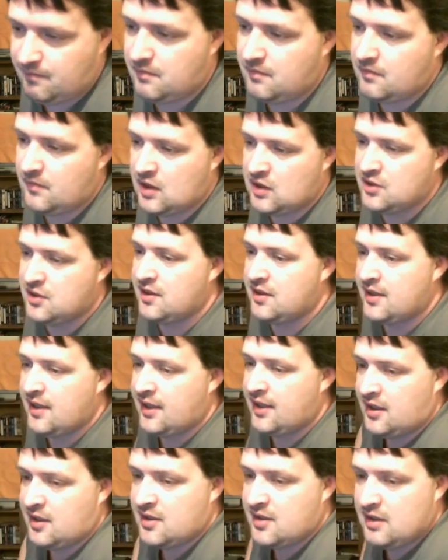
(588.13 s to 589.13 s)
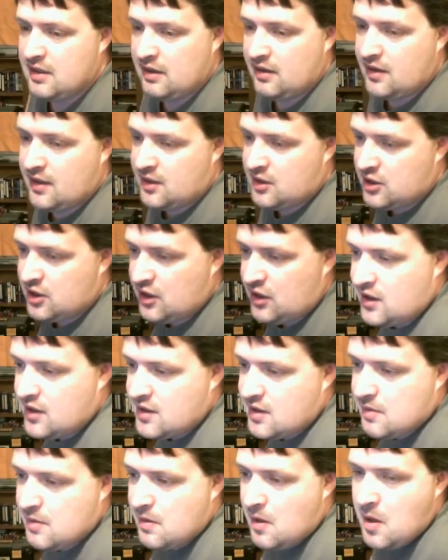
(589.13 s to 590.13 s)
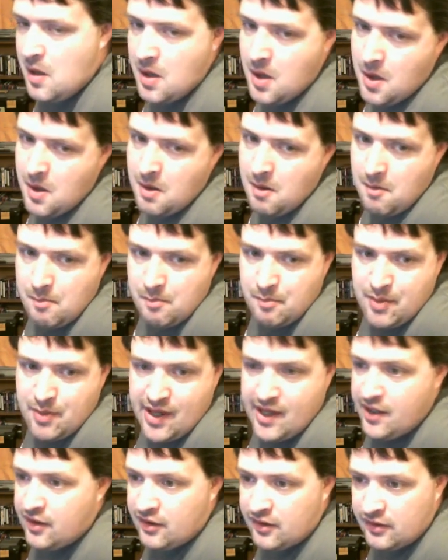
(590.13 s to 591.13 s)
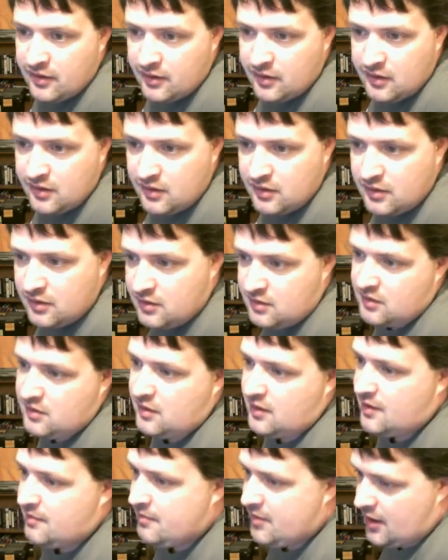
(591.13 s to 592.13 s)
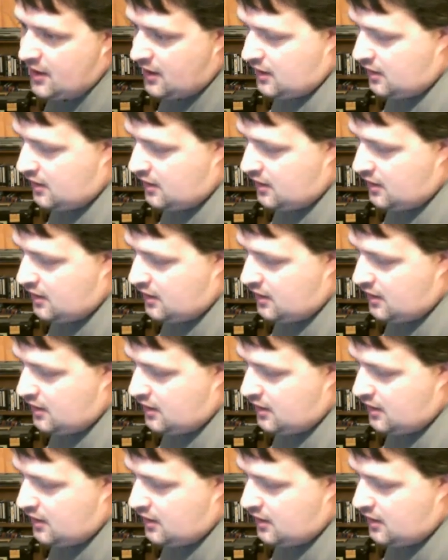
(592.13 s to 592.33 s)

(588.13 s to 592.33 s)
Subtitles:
she thinks that she is better than me.